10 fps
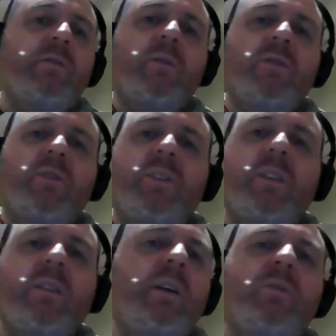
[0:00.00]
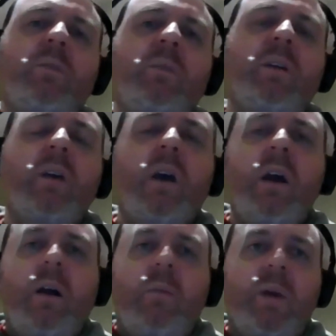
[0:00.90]
film because I didn't think it's going to be
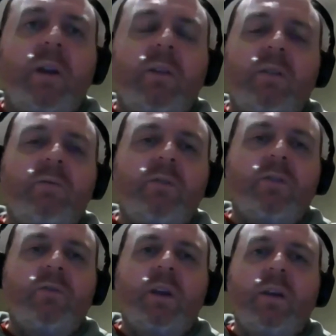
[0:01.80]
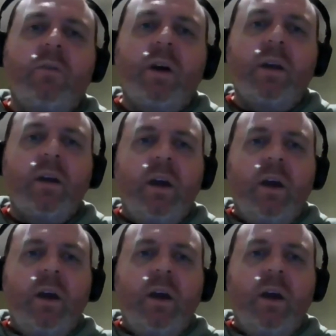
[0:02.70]
better than the first one anyway.